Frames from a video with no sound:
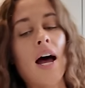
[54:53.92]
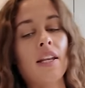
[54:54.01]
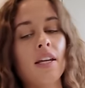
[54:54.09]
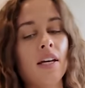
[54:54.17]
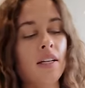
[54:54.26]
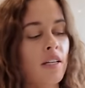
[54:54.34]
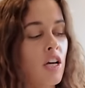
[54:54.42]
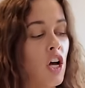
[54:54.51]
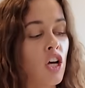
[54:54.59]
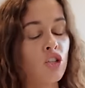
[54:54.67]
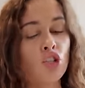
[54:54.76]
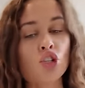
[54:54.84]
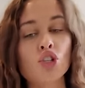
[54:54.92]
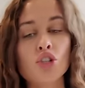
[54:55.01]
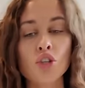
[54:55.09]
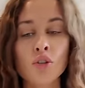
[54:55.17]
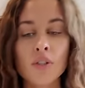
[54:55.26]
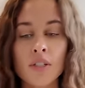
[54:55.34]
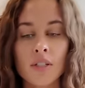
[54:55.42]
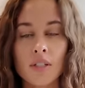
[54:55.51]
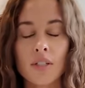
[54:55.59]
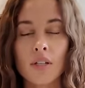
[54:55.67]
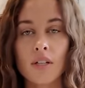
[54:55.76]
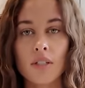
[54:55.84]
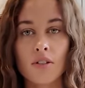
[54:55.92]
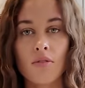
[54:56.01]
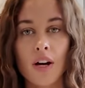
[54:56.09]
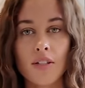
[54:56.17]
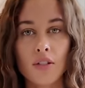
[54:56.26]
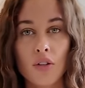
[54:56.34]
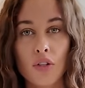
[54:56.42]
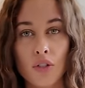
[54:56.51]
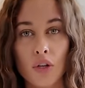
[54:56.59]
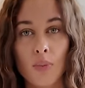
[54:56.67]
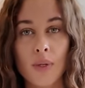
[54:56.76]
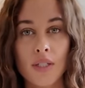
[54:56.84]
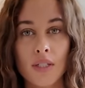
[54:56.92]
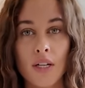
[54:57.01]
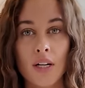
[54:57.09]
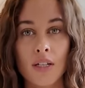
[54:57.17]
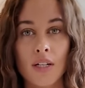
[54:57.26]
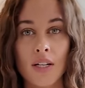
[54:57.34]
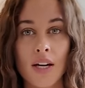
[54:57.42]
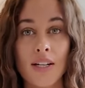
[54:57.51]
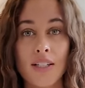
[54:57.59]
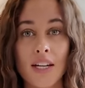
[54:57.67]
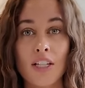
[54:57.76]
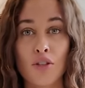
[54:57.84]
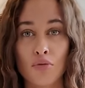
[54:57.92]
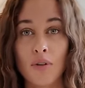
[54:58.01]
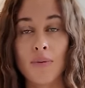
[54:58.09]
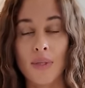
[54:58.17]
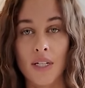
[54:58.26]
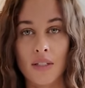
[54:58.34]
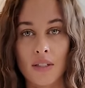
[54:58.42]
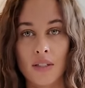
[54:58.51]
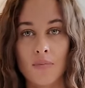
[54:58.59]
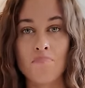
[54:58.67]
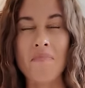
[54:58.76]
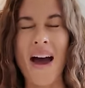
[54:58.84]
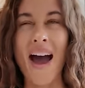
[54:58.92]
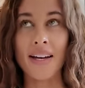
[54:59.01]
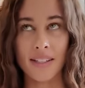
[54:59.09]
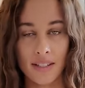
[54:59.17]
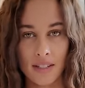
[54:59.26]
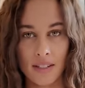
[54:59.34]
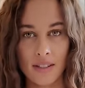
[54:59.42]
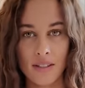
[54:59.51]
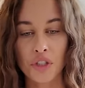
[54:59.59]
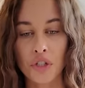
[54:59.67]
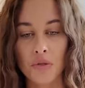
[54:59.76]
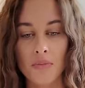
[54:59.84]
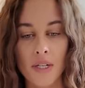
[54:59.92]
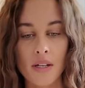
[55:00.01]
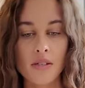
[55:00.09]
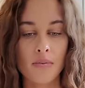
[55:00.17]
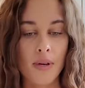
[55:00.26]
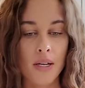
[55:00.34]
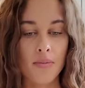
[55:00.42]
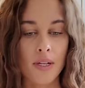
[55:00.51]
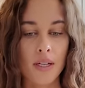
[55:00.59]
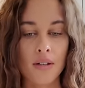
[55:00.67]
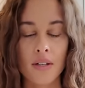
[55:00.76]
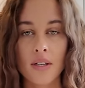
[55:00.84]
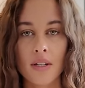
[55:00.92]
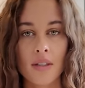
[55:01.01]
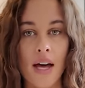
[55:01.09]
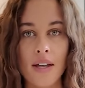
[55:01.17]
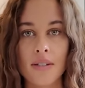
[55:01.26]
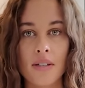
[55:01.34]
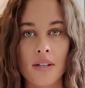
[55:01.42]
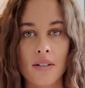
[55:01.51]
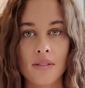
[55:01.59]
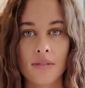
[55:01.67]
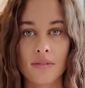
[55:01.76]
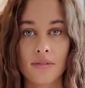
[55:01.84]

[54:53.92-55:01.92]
And then as soon as it starts to rise to the top, it's done. And it takes three minutes max, two minutes maybe. That's it.